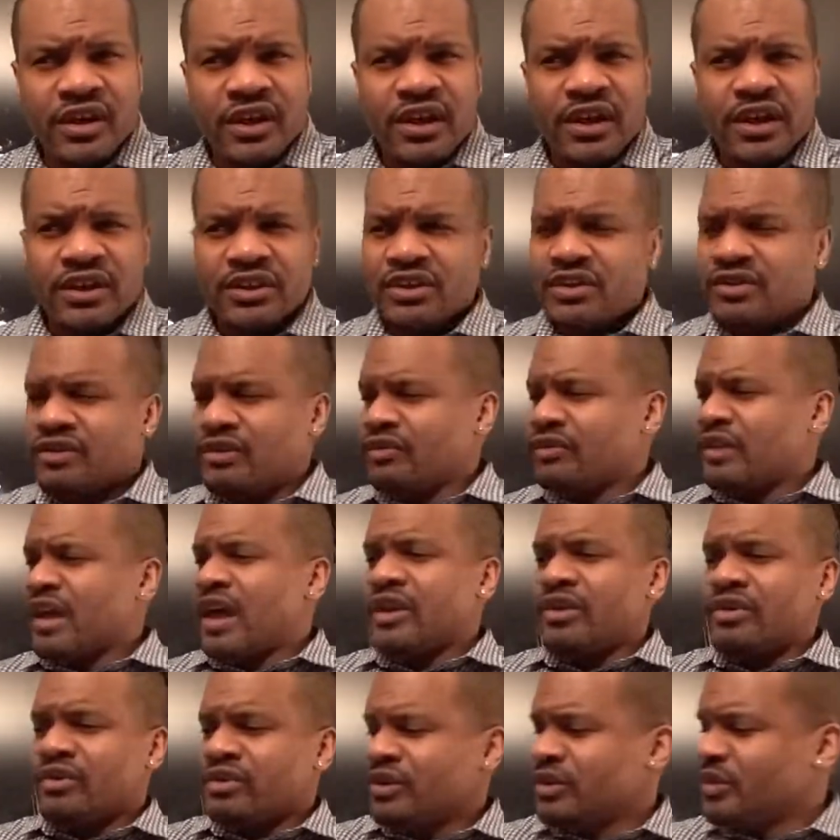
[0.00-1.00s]
Not
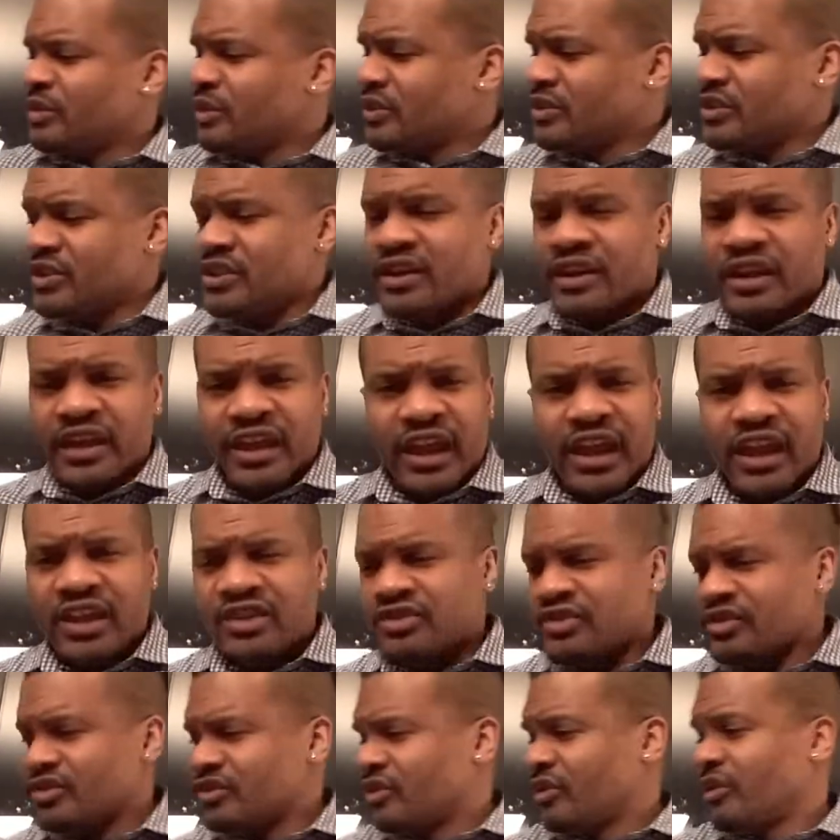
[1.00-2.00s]
only was he an
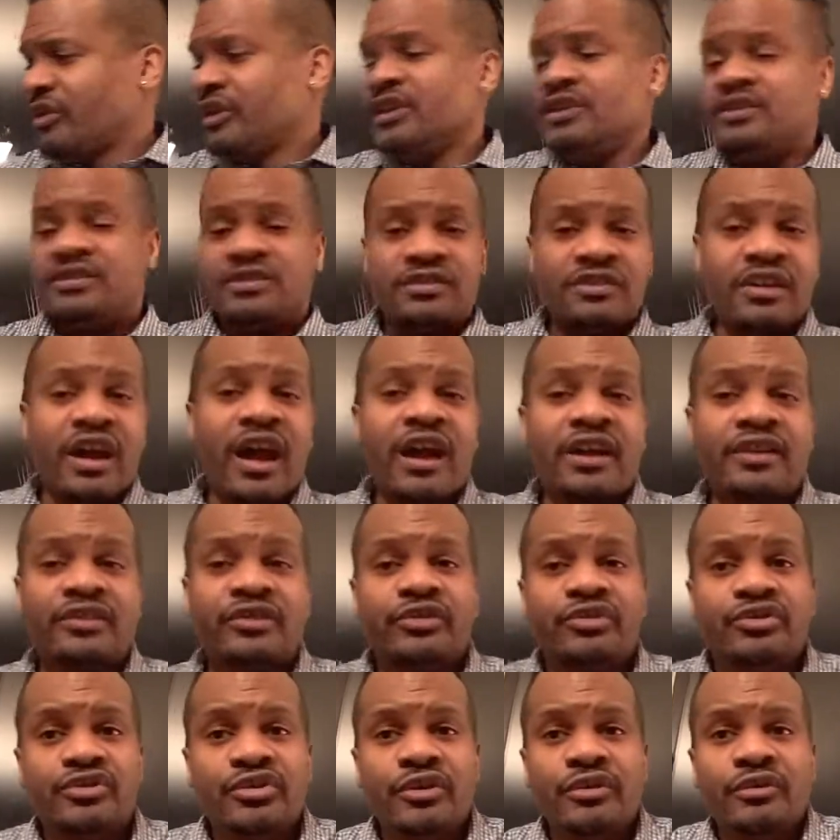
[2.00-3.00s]
agent, he's a doctor
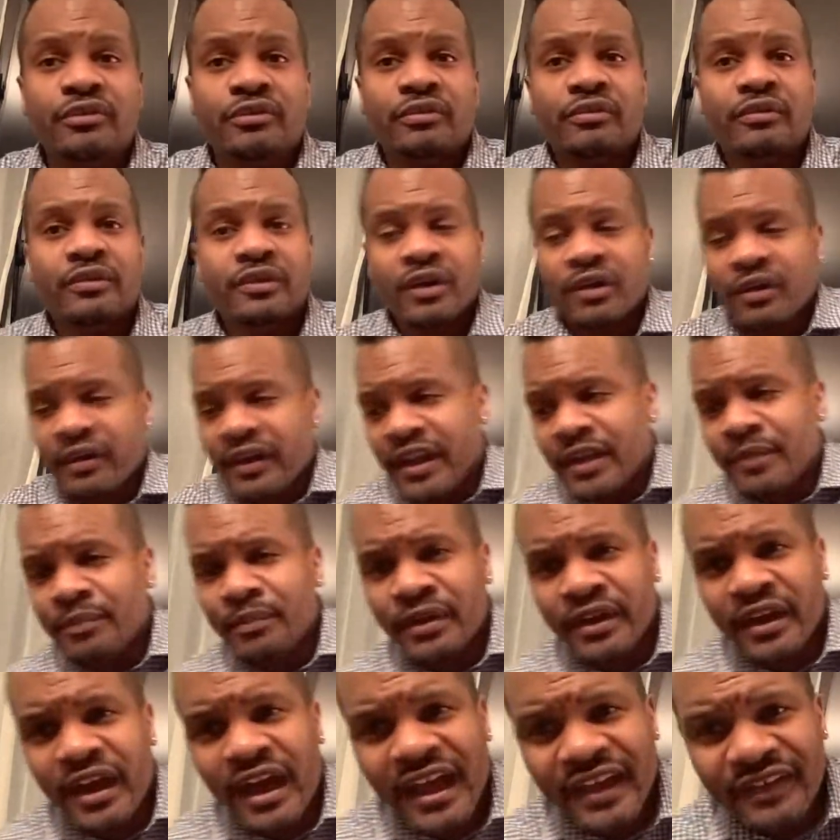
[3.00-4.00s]
too. Go ahead,
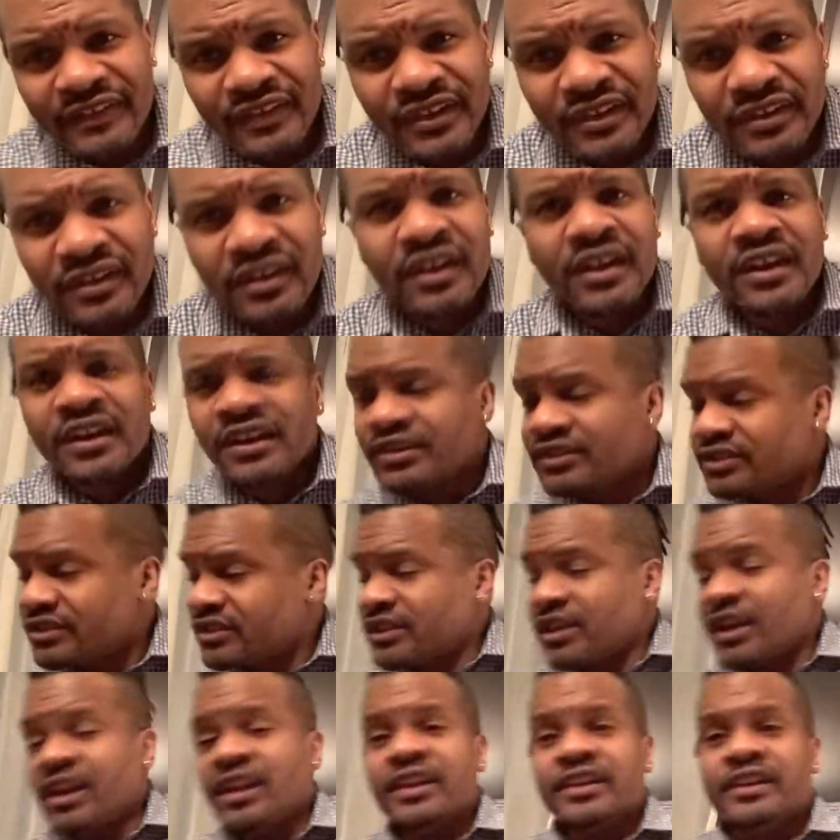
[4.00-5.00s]
MacGyver.
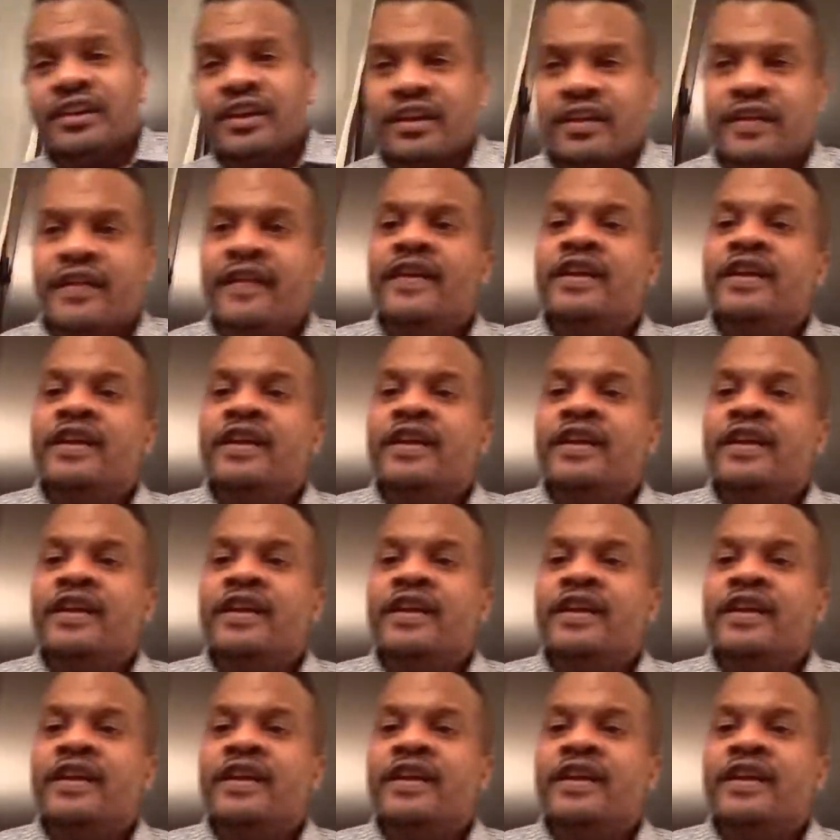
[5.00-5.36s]
Killing it.